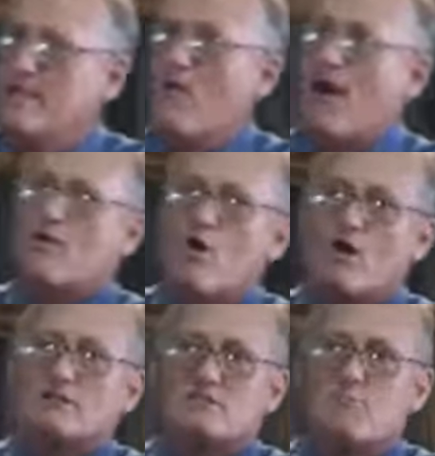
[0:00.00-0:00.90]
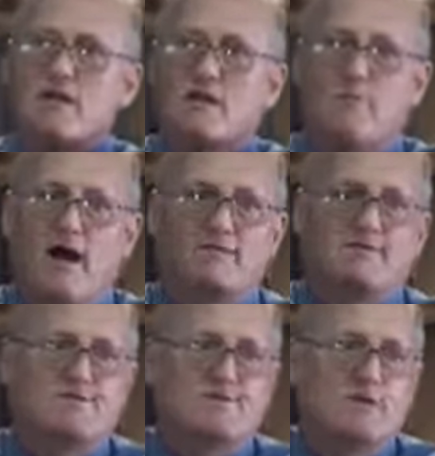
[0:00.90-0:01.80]
no, I can't speak about
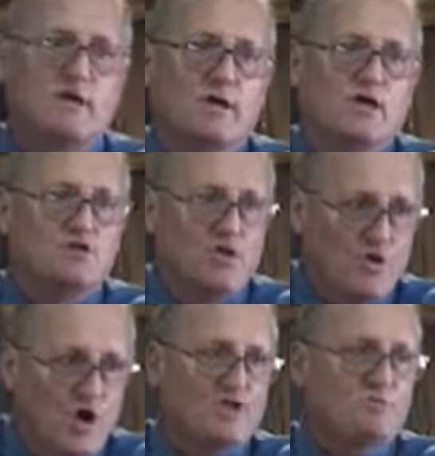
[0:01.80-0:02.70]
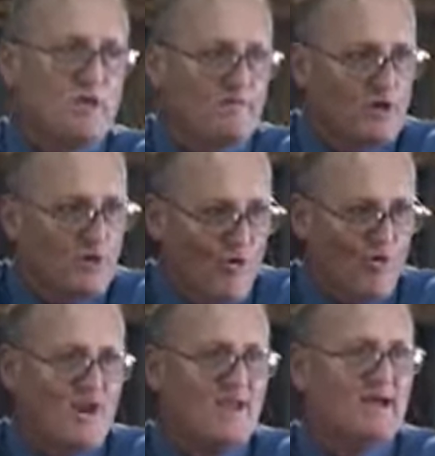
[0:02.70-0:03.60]
it. To God be the
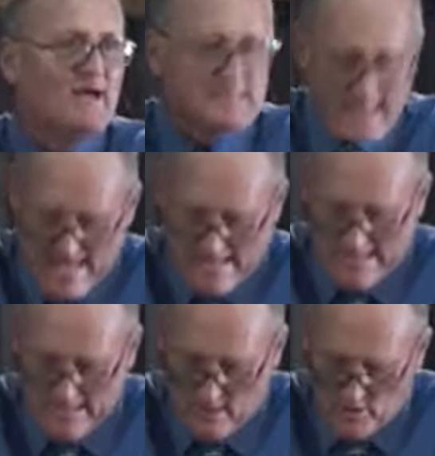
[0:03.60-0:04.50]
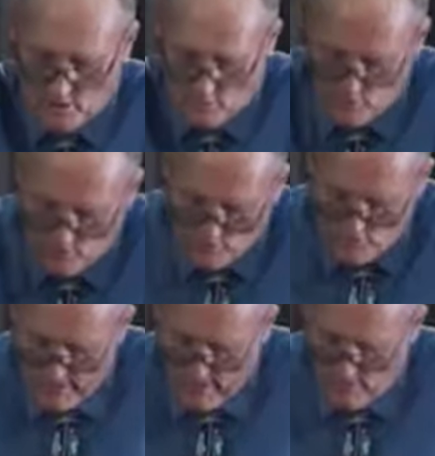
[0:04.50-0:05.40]
glory. Take your
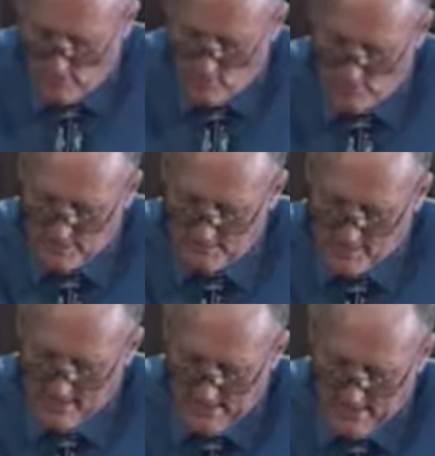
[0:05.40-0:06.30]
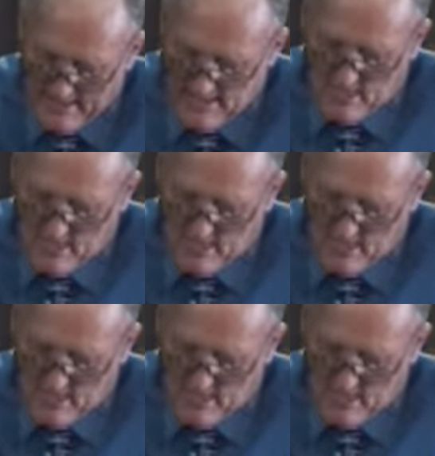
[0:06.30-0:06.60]
glory, Lord. And so